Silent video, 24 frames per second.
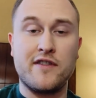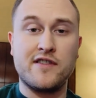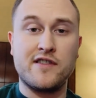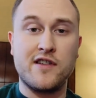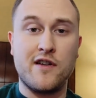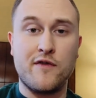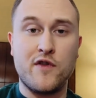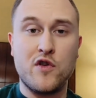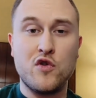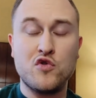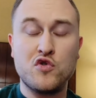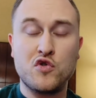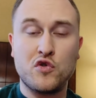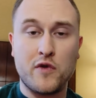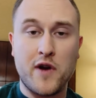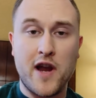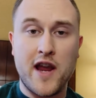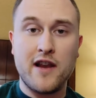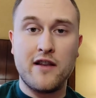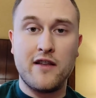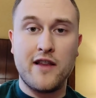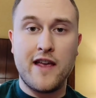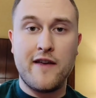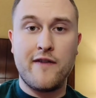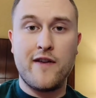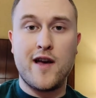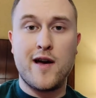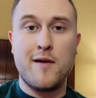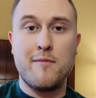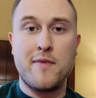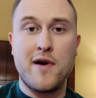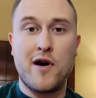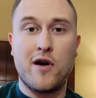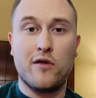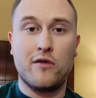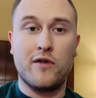So if you trade
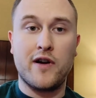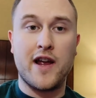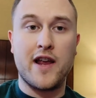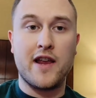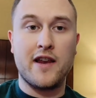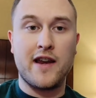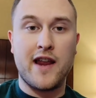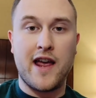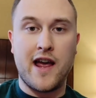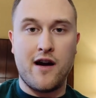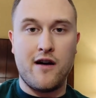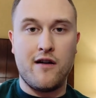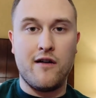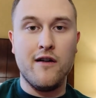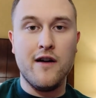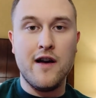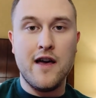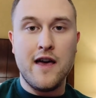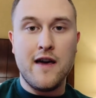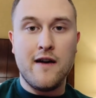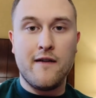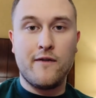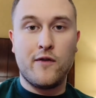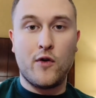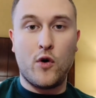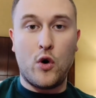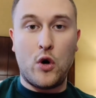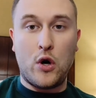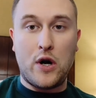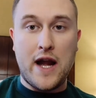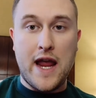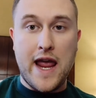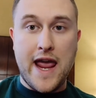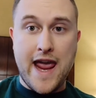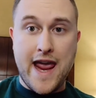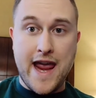Le'Veon Bell right now
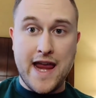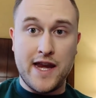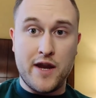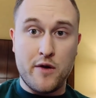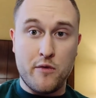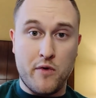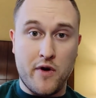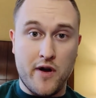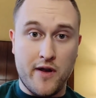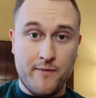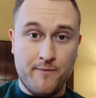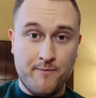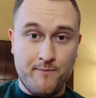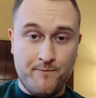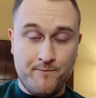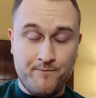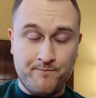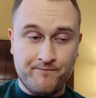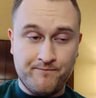for anyone,